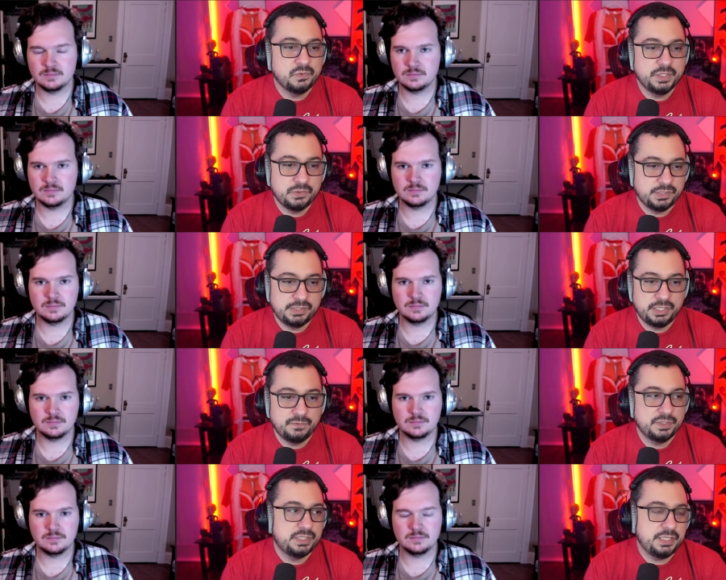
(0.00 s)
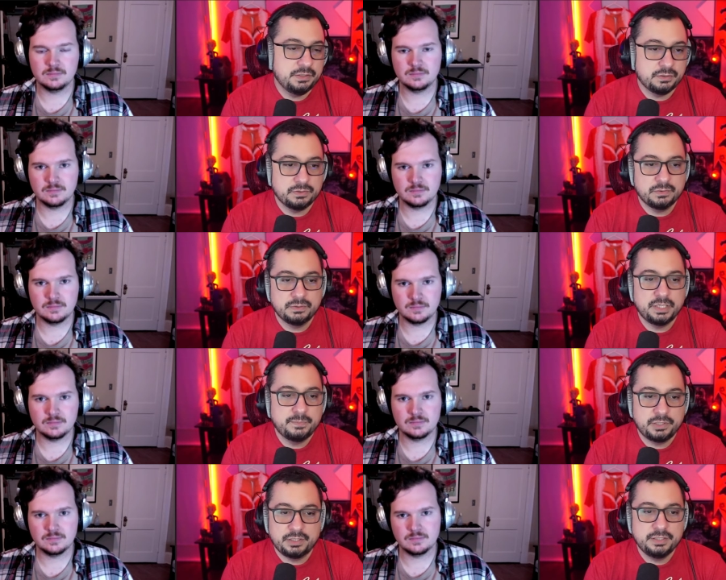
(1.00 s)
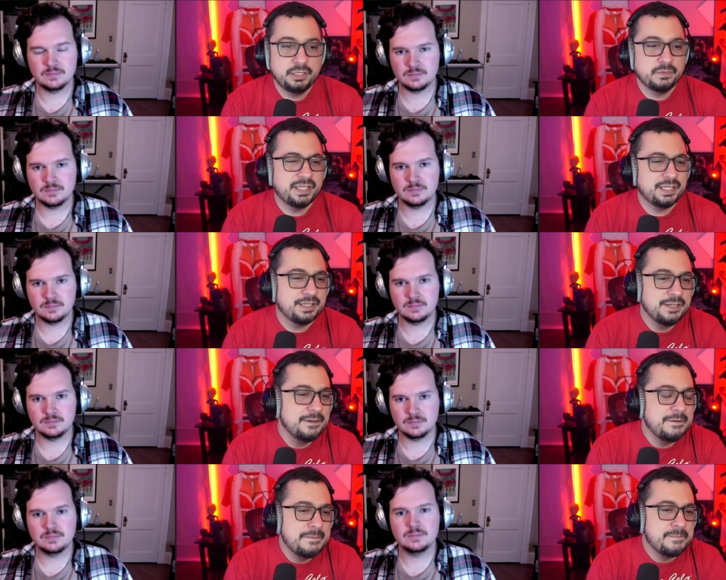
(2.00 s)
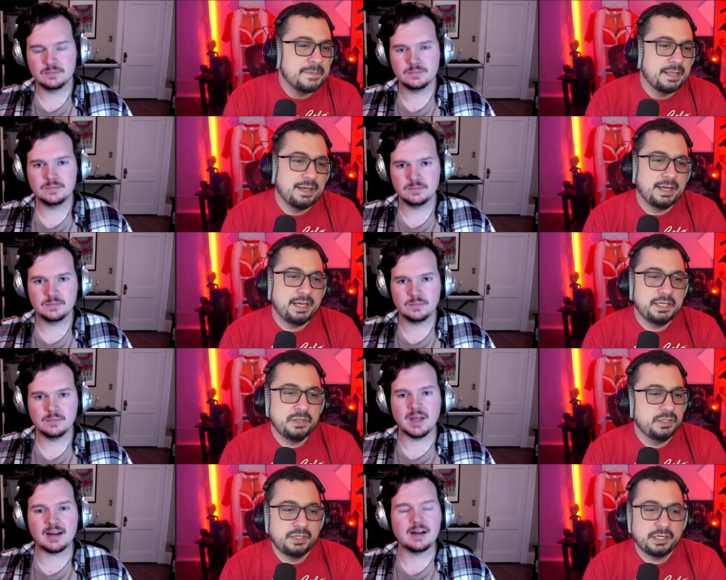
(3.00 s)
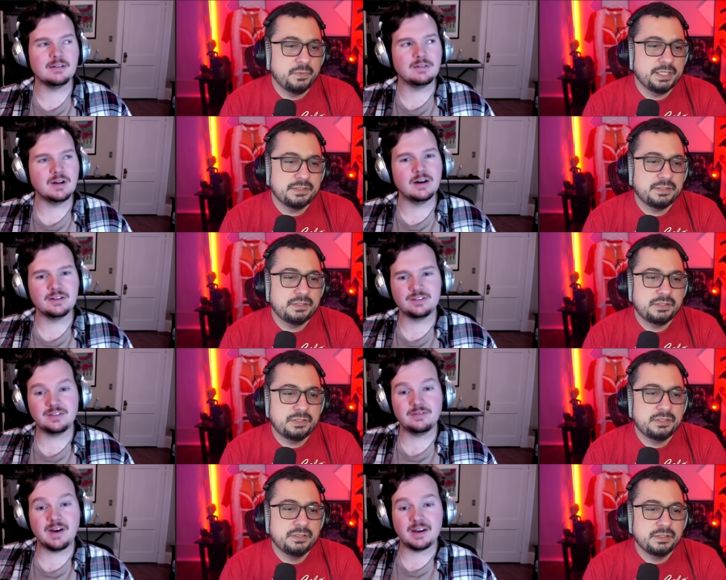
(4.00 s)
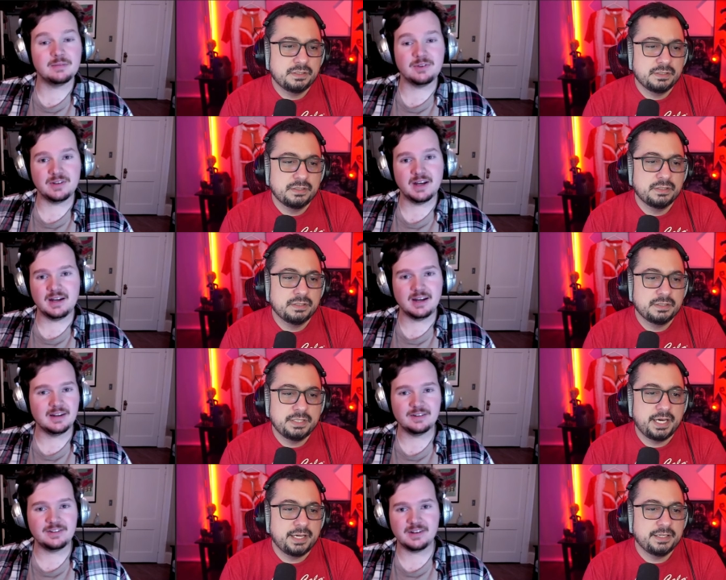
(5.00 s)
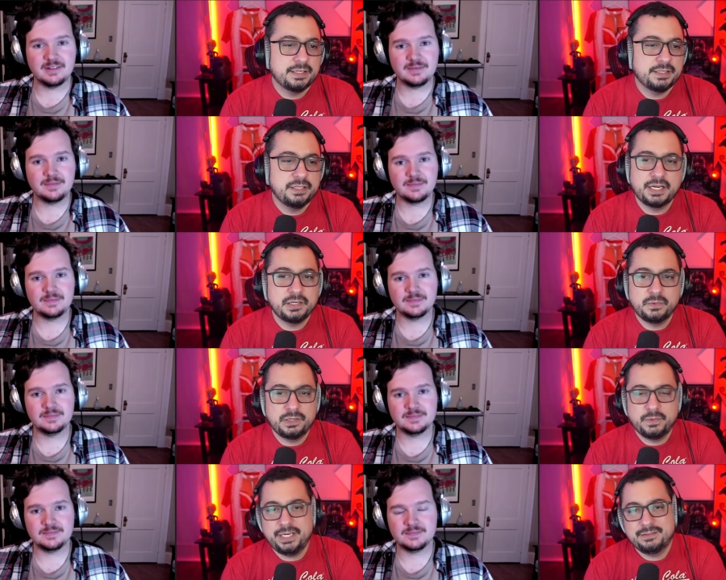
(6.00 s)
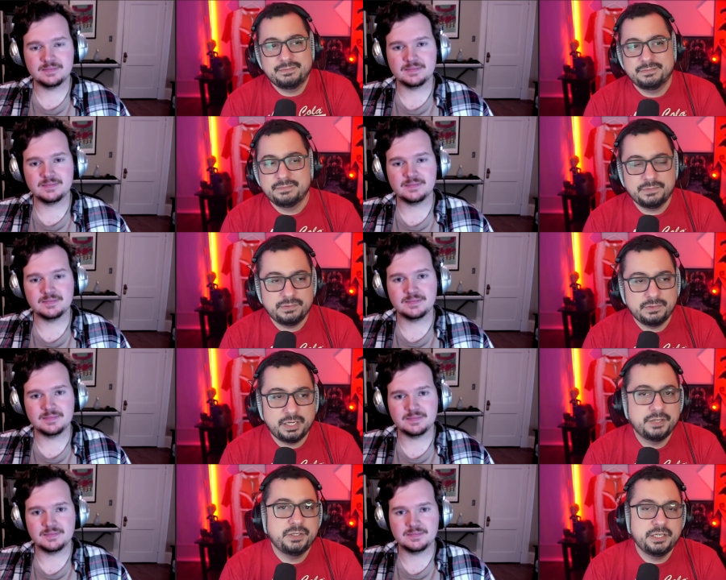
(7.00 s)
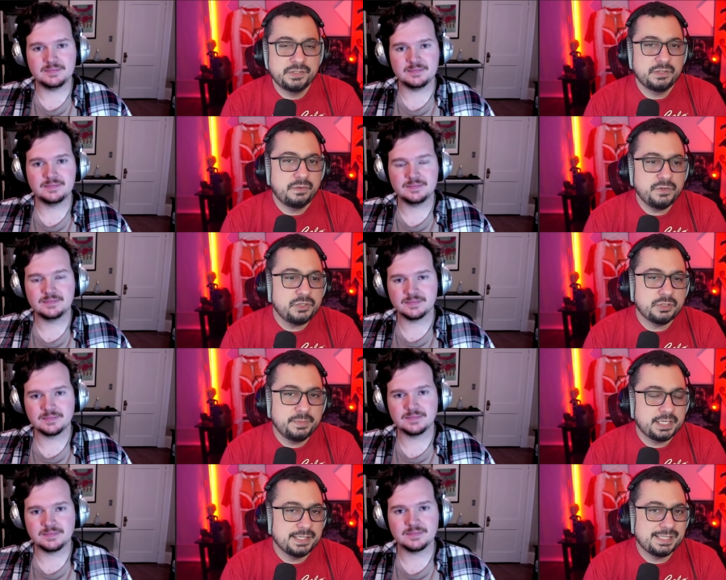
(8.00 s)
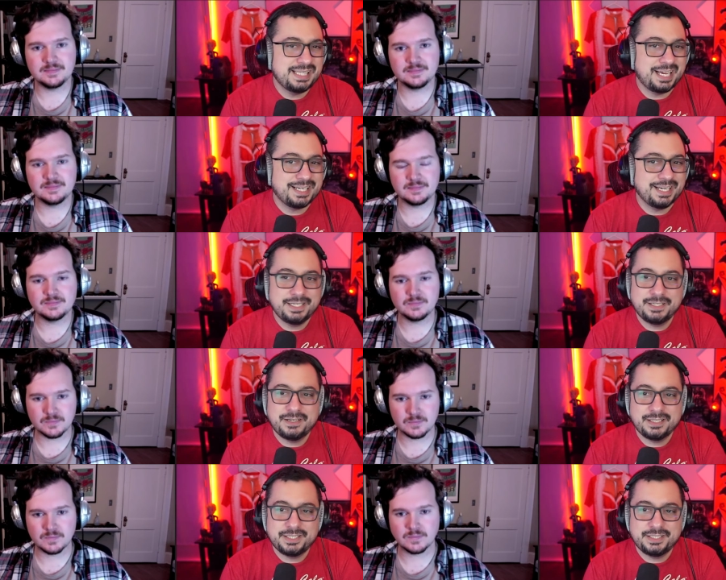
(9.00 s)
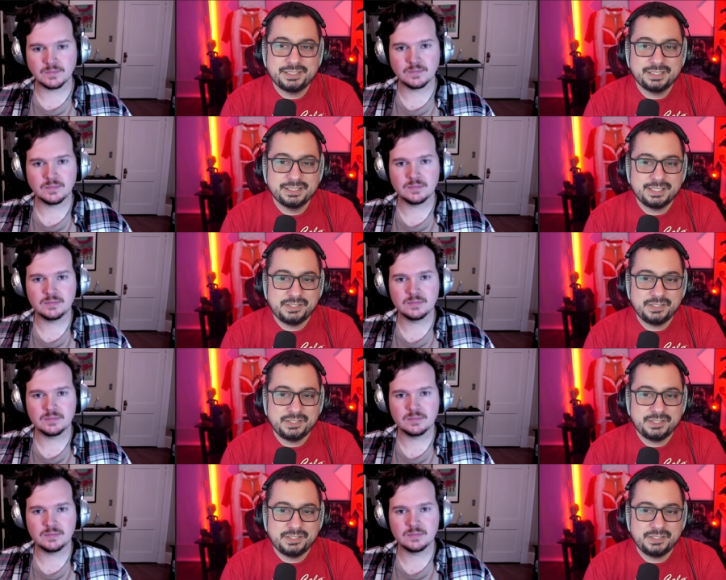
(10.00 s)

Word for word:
Speaker 1: resources here for steel or lumber you know like uh, you, are that not kind of knowledge is
Speaker 2: invaluable
Speaker 1: yeah i yeah, understand you're not going to want to wait 100 years into the future because that kind of knowledge unless